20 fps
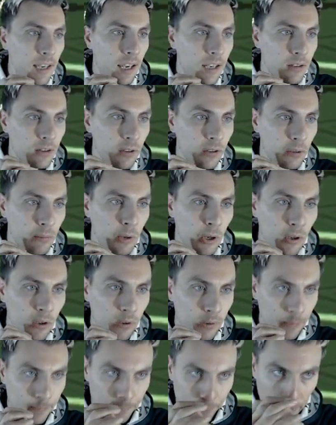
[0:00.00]
uh,
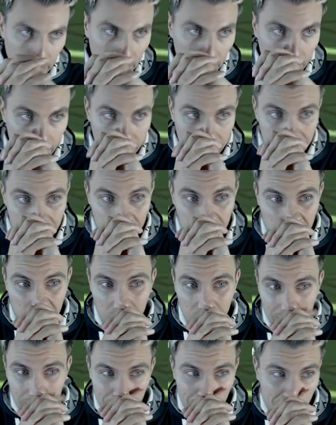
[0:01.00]
Togedemaru and
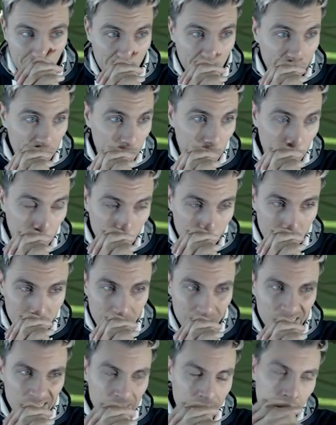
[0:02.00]
Lunala come out for my opponent.
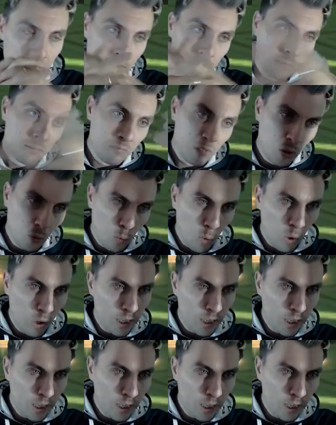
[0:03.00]
The one